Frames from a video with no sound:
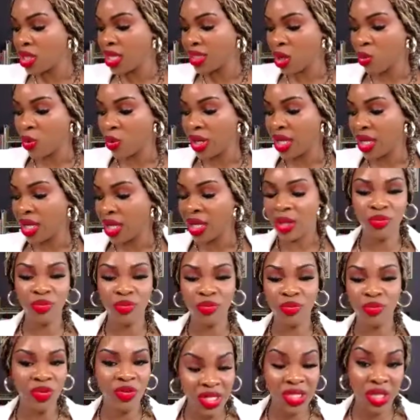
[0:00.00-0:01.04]
That way it
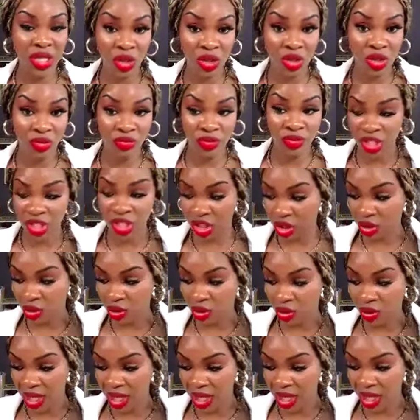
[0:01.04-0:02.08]
prevents
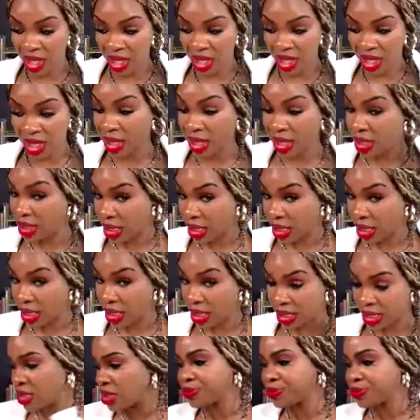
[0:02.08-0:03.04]
adulteration, okay? In that case.